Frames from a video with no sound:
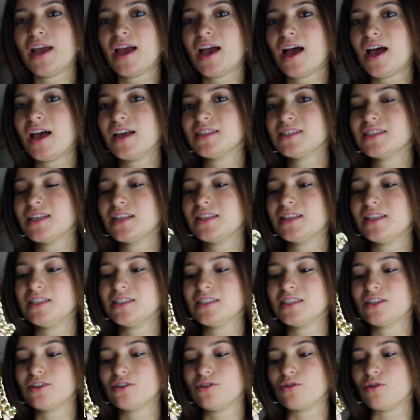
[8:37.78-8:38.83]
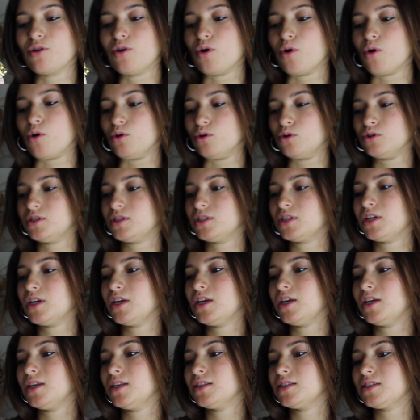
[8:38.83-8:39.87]
It has like these little gold
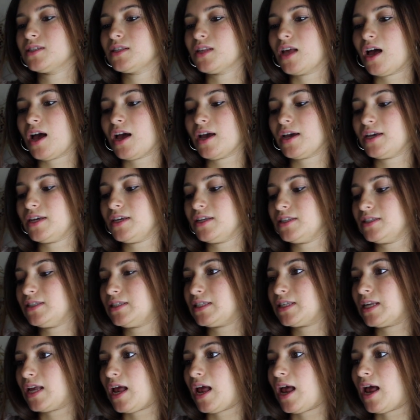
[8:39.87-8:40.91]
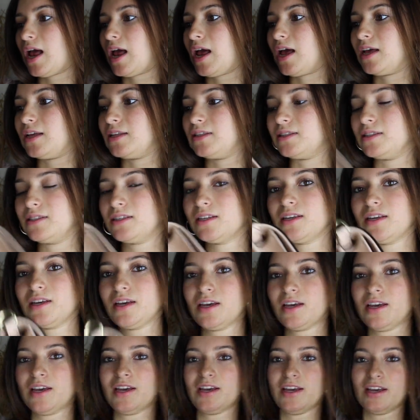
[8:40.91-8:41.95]
sides, and
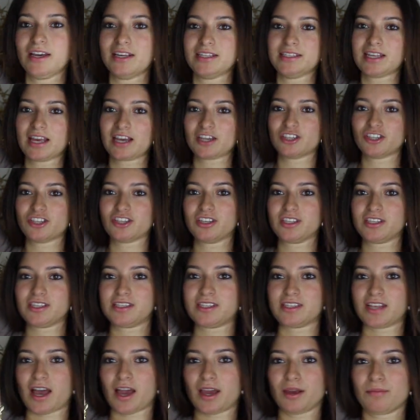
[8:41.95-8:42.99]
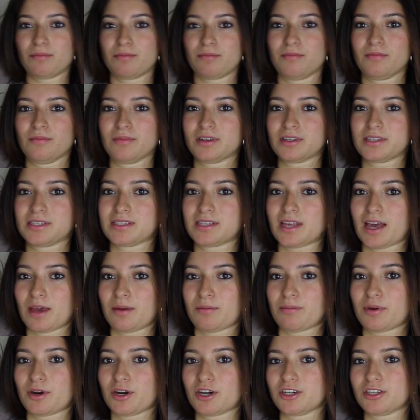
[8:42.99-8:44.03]
it's actually a side
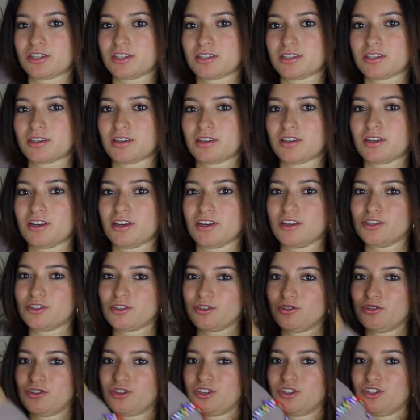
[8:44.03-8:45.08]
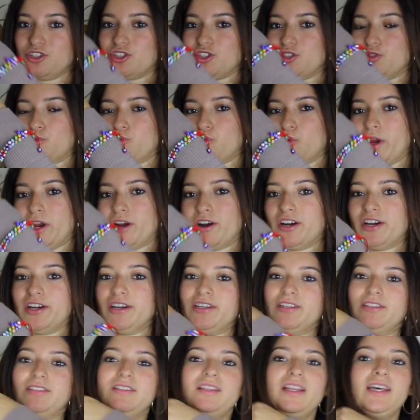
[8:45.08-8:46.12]
purse, so you could just wear
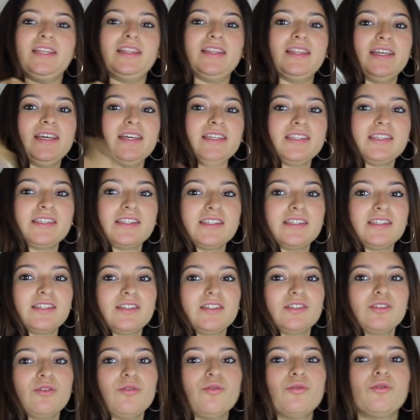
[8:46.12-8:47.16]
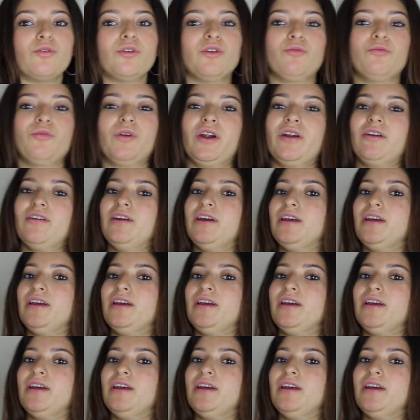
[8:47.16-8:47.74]
it like this or wear